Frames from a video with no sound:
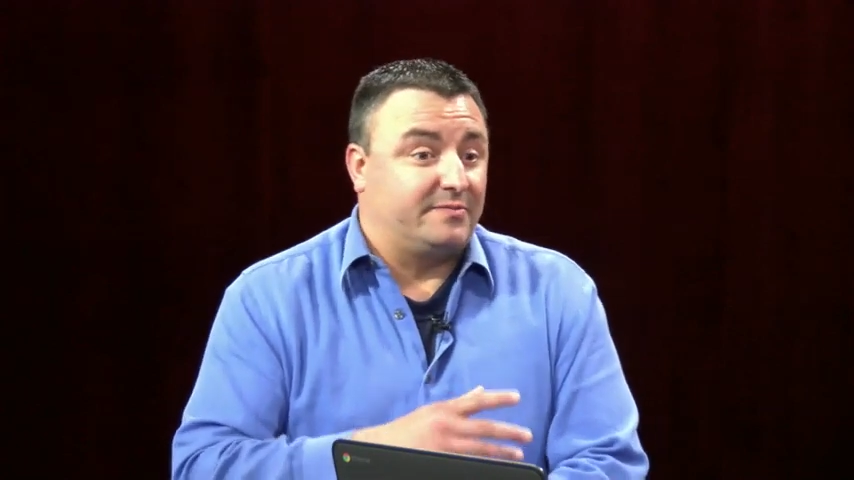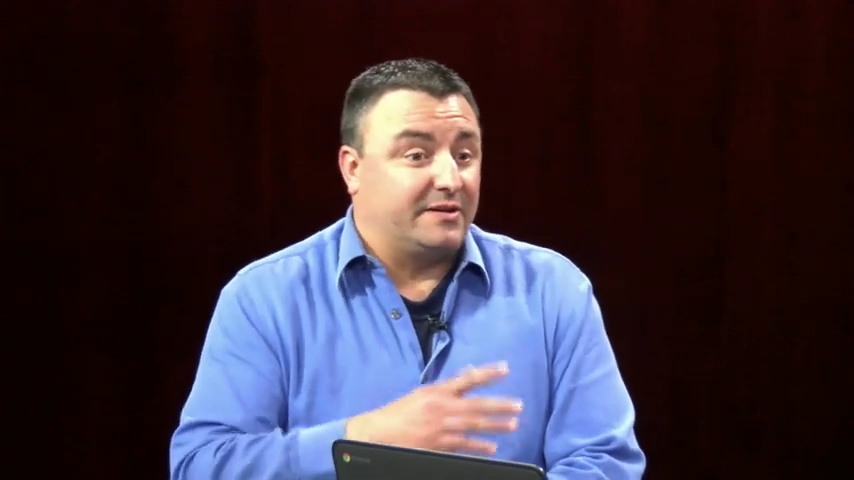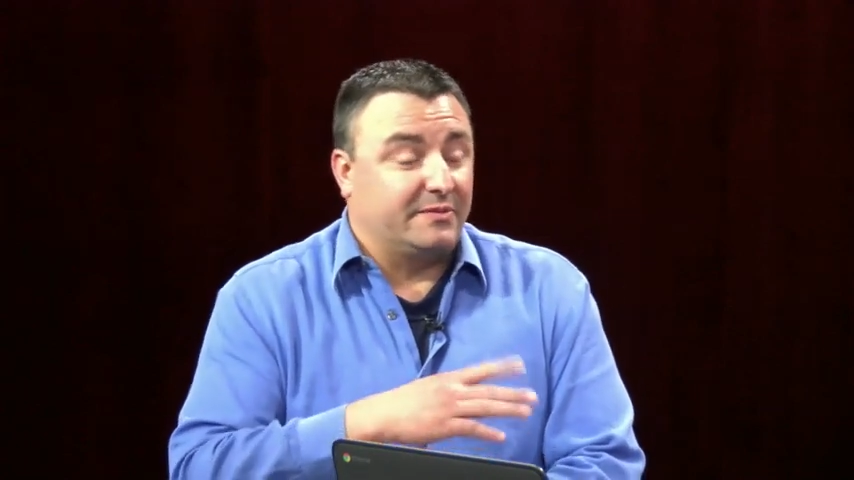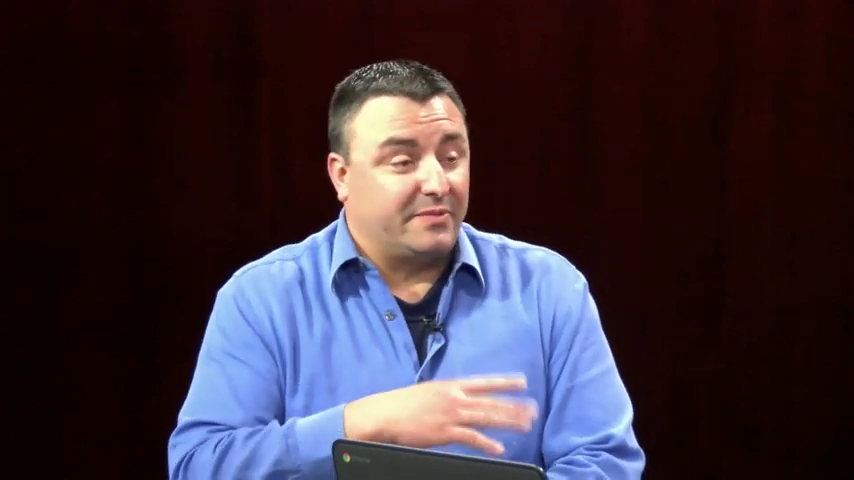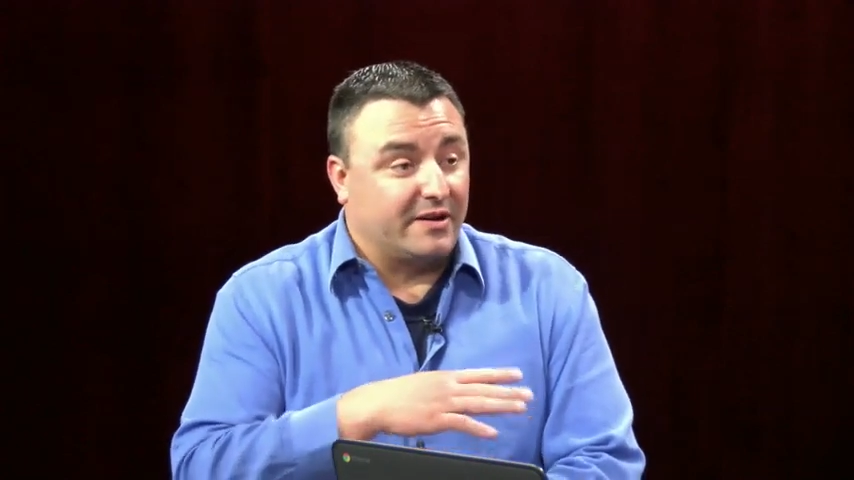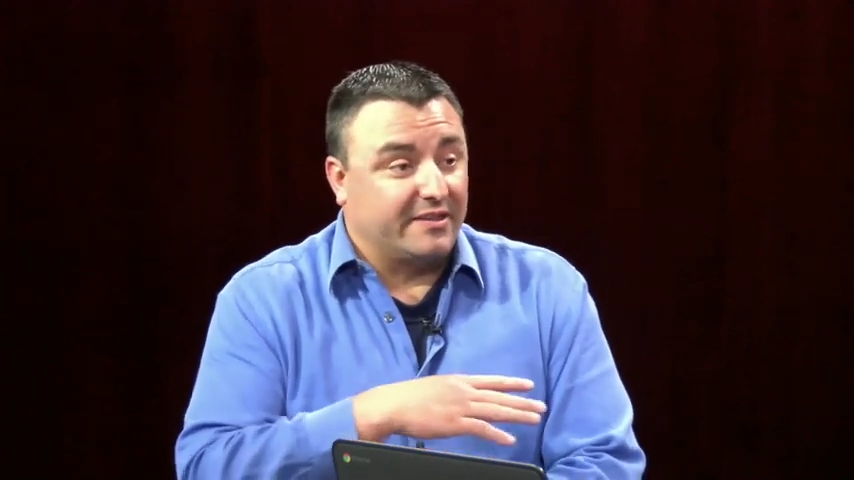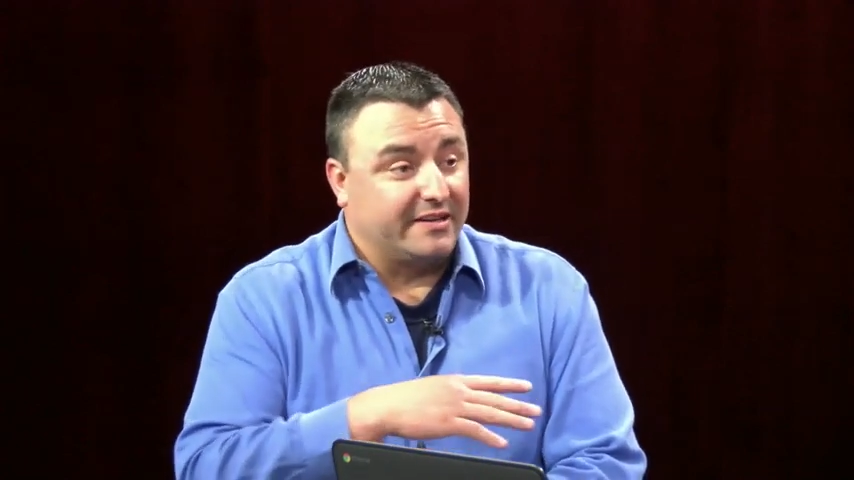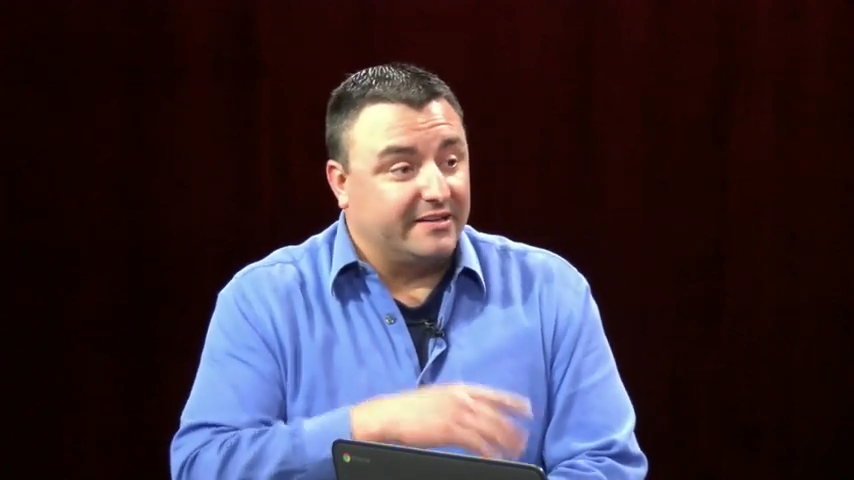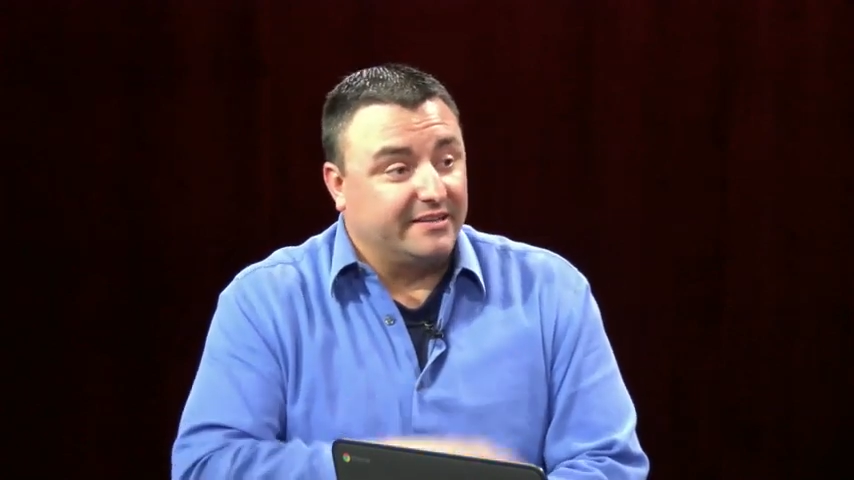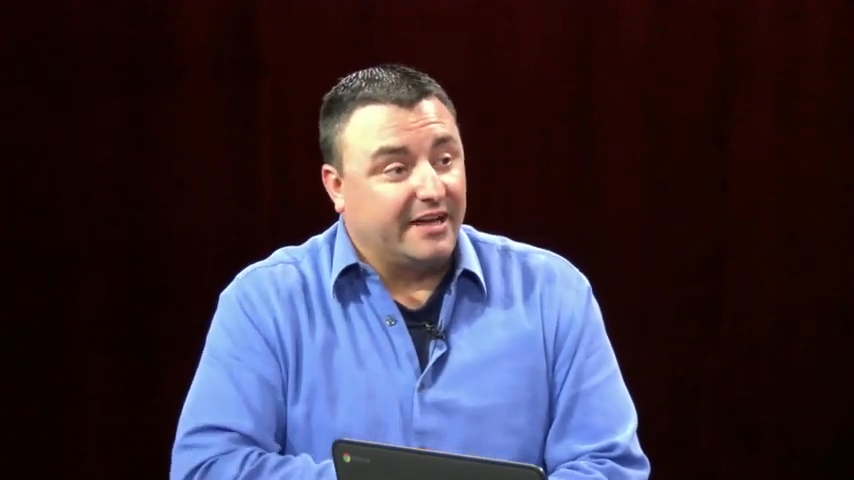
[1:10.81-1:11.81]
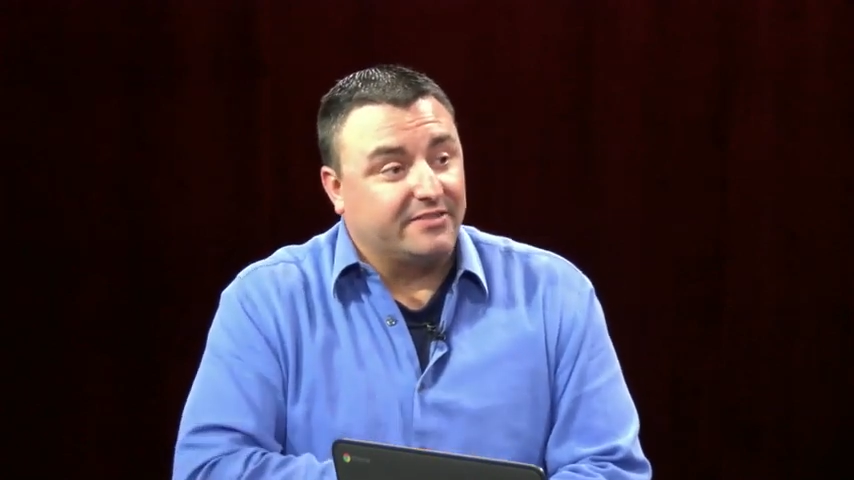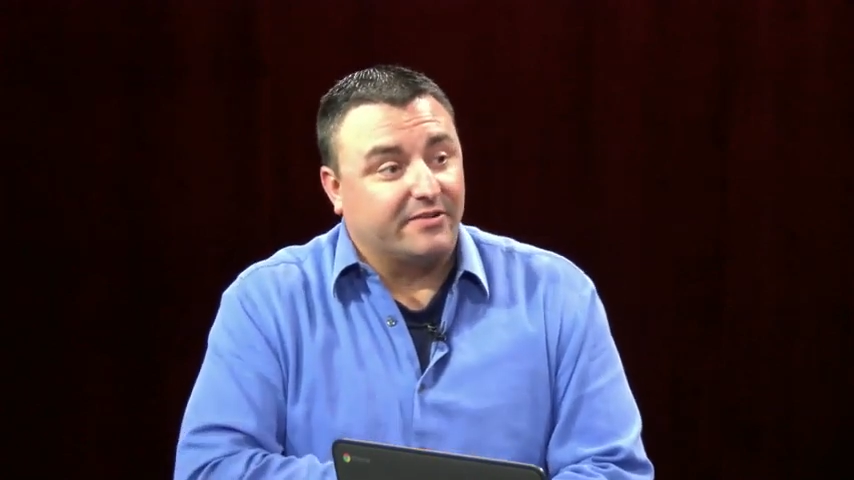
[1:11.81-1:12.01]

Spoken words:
being part of the ninth